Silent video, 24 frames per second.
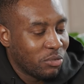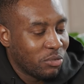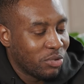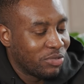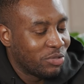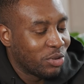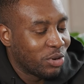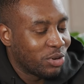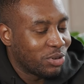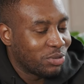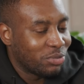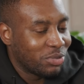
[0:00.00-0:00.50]

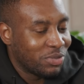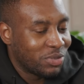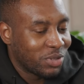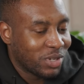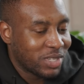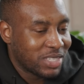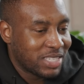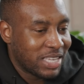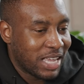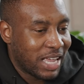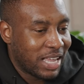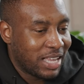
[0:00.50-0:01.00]
We've not we've
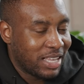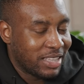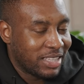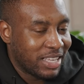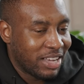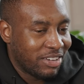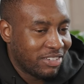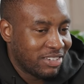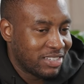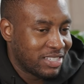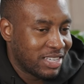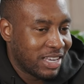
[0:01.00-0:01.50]
not sat
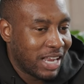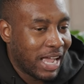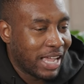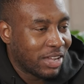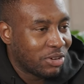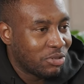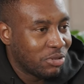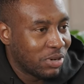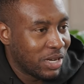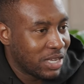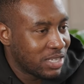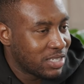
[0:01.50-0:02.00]
there and said, all
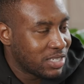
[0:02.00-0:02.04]
right, cool,